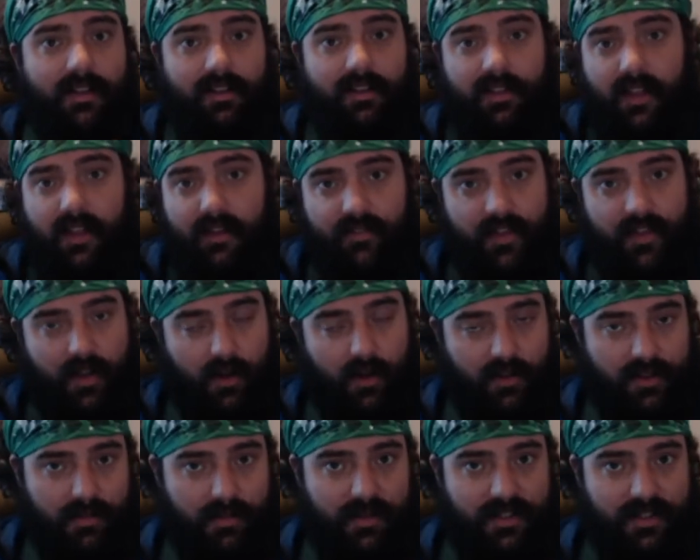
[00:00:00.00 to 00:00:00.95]
Love the
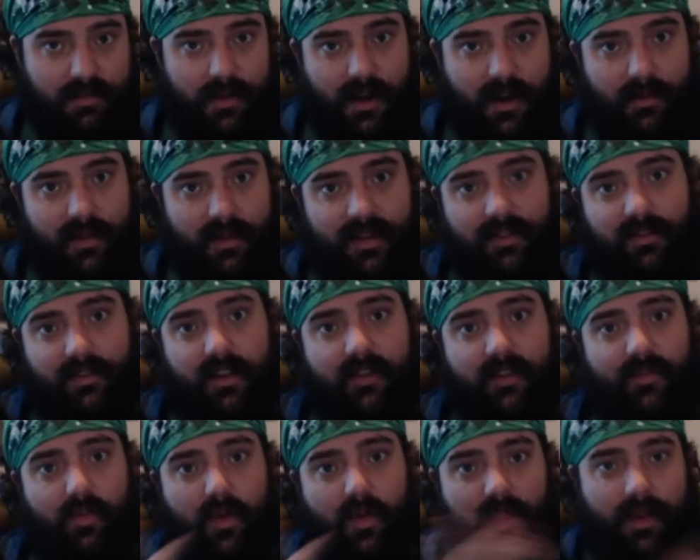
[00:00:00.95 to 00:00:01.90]
Ultimate Spider-Man.
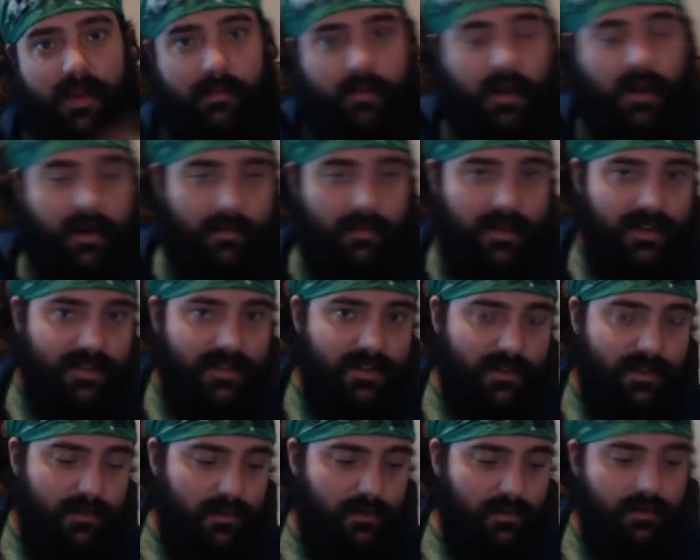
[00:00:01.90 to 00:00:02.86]
Love when they brought him
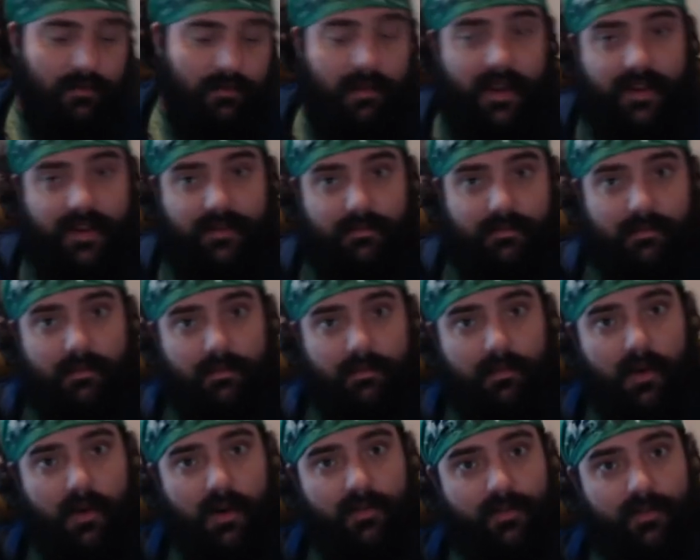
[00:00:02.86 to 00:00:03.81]
into the main
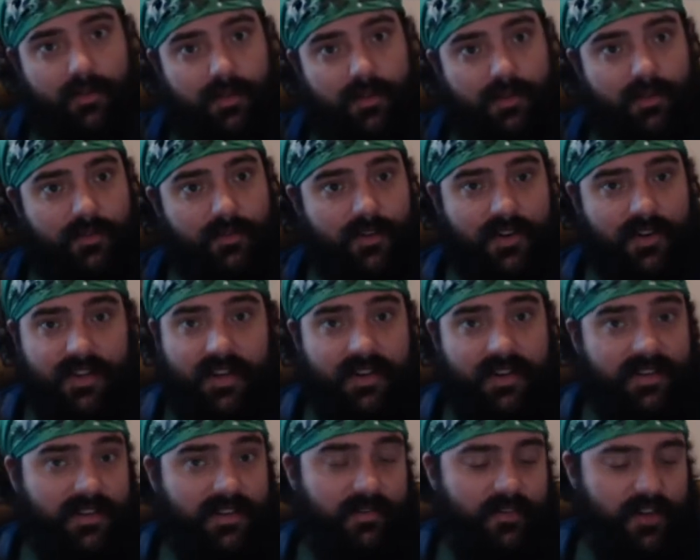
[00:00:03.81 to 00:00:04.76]
Marvel universe in
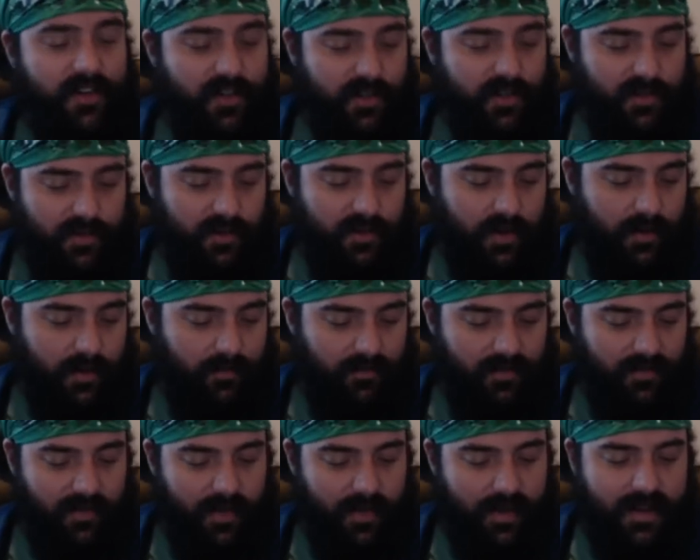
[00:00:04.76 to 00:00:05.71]
his Avengers run.
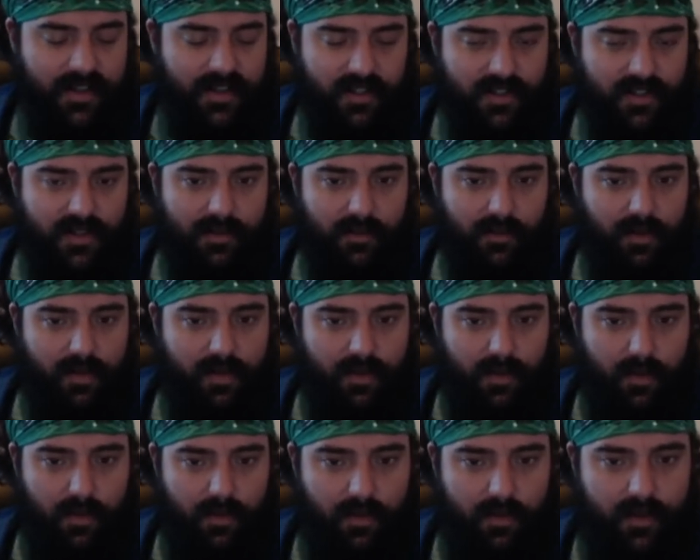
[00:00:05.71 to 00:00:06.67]
He's just a really
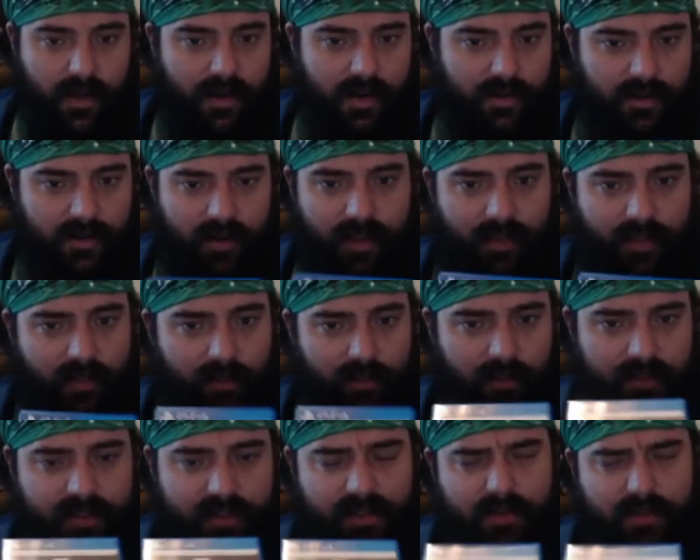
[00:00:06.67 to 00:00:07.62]
cool character, and the
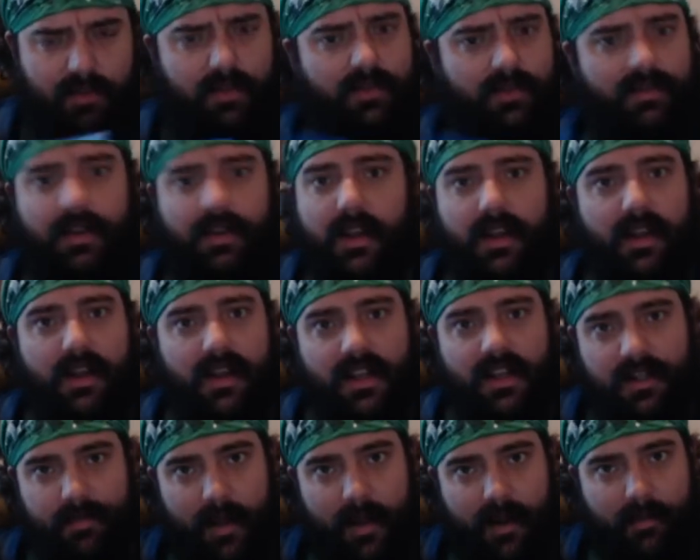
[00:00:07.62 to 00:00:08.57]
look's cool.
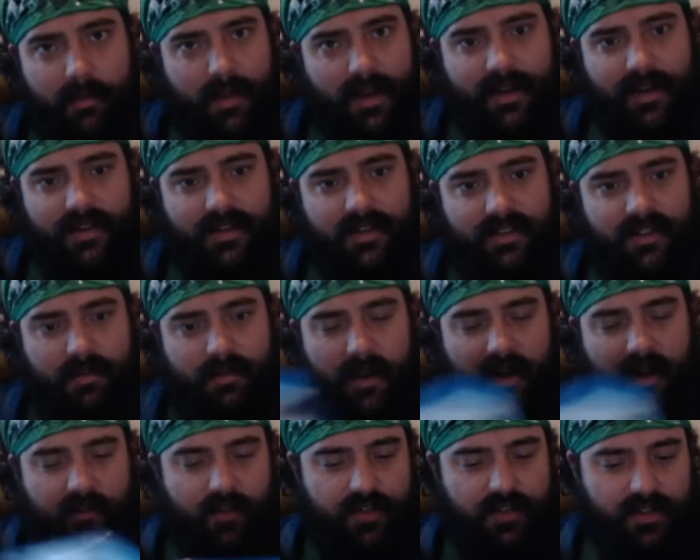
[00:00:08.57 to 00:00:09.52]
Spider-Man Into the
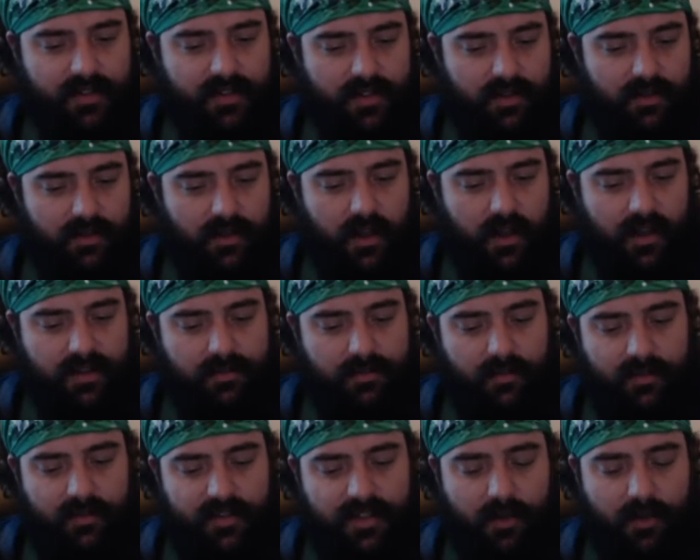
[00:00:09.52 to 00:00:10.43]
Spider-Verse is an awesome movie.